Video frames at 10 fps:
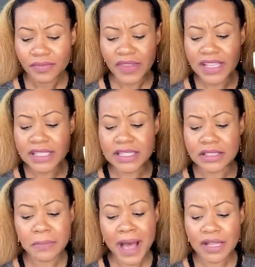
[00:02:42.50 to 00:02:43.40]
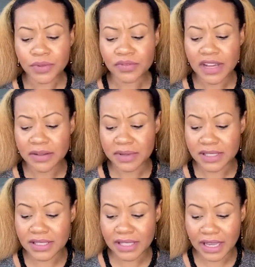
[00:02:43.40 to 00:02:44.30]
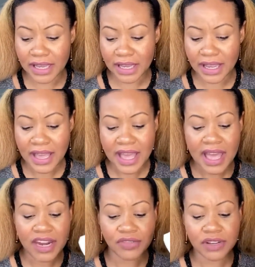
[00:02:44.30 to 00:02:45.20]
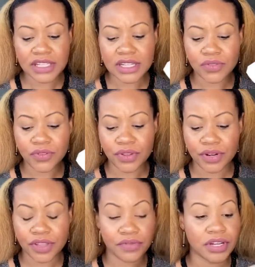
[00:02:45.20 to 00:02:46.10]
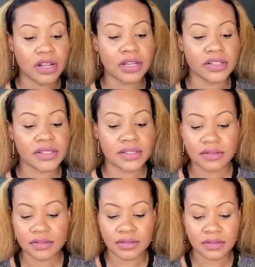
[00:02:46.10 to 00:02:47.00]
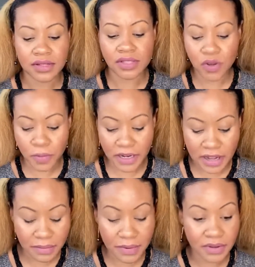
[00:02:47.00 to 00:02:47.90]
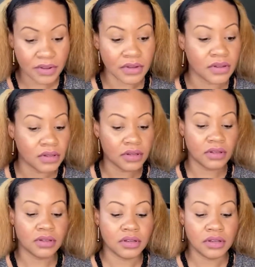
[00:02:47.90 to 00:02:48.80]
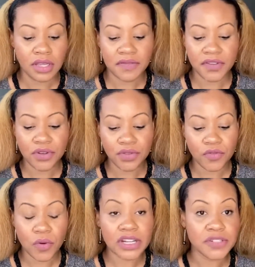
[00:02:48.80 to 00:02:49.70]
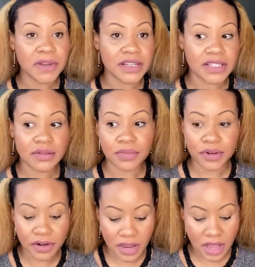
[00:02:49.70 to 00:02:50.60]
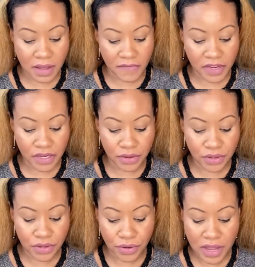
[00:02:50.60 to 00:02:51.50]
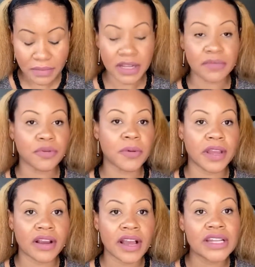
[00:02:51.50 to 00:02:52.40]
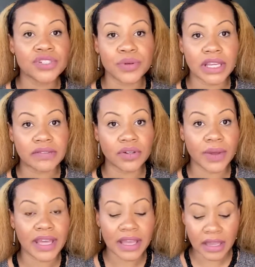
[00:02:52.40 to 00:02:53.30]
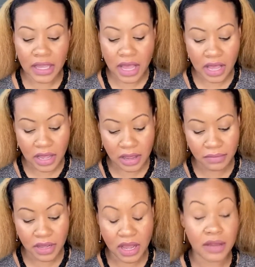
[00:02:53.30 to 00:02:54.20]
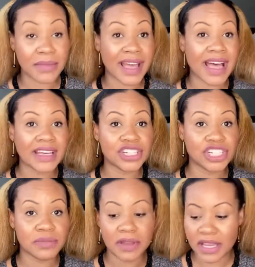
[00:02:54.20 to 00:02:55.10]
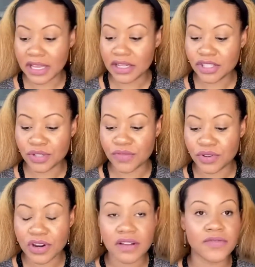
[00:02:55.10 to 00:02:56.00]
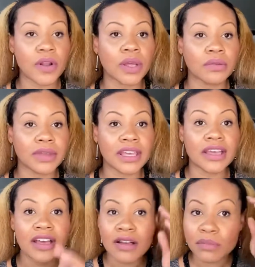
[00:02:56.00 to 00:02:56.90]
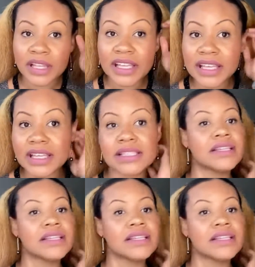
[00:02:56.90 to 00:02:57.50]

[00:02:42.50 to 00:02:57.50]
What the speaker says: It says it's packed with vitamin C and it retails for $33. Let's open it up. If you've watched my December video, you know I'm gonna prepare and do a giveaway on my IG page. So if you're not following me, please